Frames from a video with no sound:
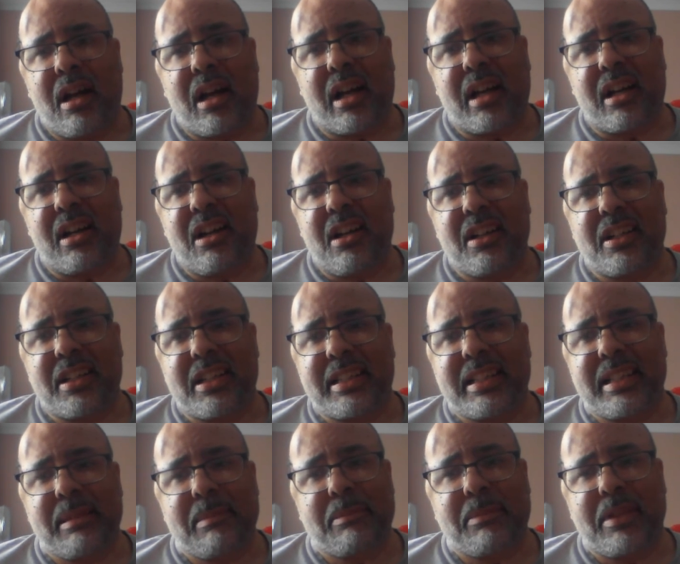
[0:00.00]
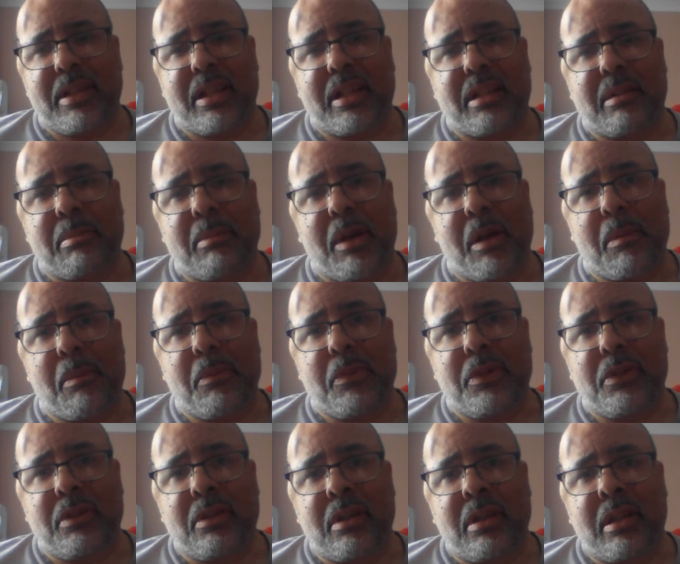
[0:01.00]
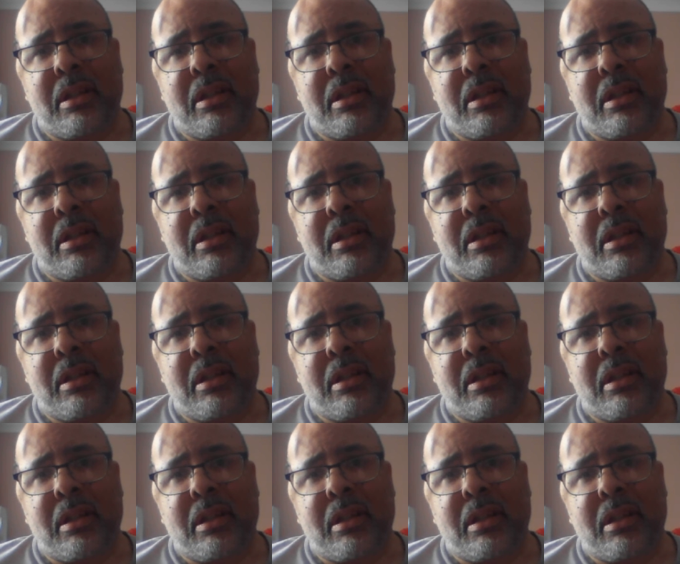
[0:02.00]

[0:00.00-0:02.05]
I can't accept it at the moment,